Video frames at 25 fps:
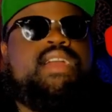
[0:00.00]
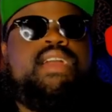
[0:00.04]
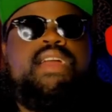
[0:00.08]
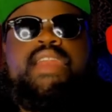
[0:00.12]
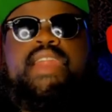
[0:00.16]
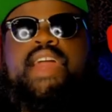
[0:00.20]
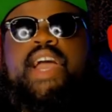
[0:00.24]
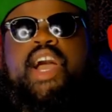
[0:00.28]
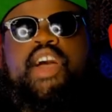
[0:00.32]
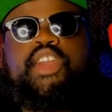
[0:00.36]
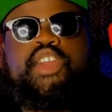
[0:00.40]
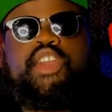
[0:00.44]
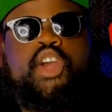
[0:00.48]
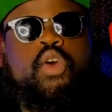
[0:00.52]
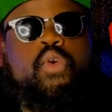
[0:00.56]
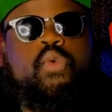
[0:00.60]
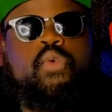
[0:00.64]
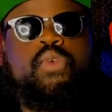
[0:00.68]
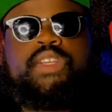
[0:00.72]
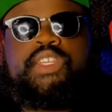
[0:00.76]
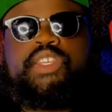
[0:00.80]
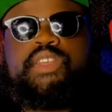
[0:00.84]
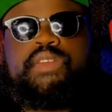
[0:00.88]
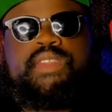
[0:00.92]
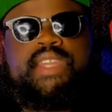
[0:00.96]
Now I know
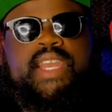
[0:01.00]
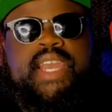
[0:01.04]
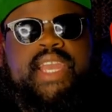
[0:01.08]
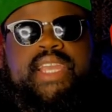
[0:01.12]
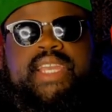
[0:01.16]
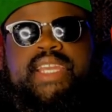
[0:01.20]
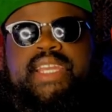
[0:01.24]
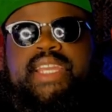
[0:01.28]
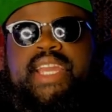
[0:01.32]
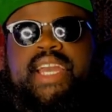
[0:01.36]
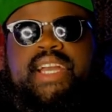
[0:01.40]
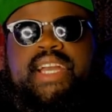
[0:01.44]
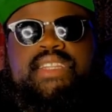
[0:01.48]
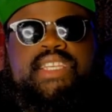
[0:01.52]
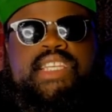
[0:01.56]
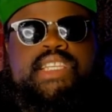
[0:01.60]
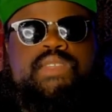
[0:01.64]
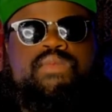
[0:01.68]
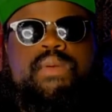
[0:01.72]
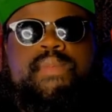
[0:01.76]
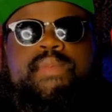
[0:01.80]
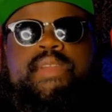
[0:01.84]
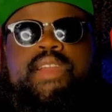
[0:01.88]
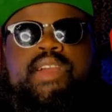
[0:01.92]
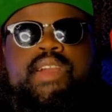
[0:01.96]
what you're thinking. Now these
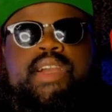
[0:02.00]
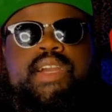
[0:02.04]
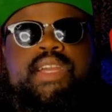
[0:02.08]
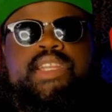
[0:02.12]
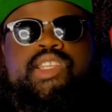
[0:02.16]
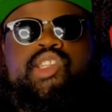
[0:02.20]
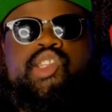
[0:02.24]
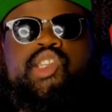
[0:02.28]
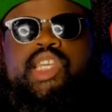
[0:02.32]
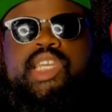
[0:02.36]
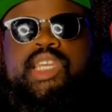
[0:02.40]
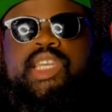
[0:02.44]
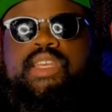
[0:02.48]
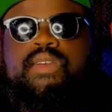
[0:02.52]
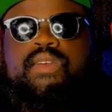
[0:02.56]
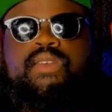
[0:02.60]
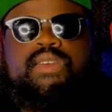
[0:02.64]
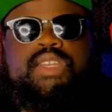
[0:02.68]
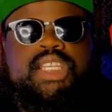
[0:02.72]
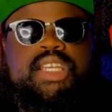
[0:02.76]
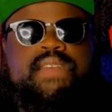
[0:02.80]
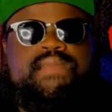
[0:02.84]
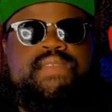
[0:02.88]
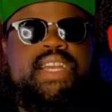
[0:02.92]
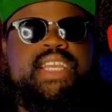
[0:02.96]
women are gonna cheat or
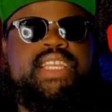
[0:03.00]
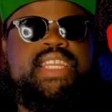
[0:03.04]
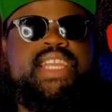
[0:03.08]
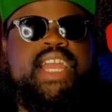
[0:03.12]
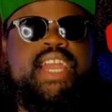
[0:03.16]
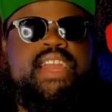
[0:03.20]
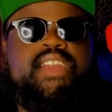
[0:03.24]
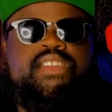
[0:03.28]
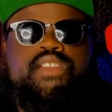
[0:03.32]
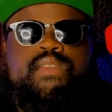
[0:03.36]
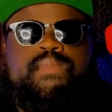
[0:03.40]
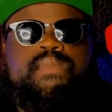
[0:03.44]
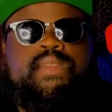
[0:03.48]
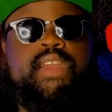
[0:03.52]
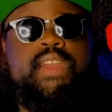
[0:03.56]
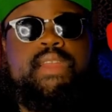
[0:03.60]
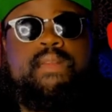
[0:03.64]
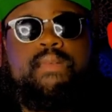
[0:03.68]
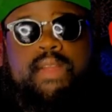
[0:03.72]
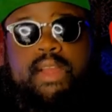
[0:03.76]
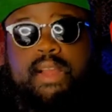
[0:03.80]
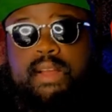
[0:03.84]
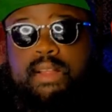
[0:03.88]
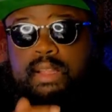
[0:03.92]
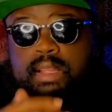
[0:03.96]
stuff like that, or they're playing
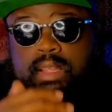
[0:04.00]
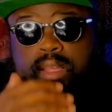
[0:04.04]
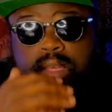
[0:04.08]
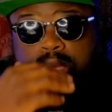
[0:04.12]
around.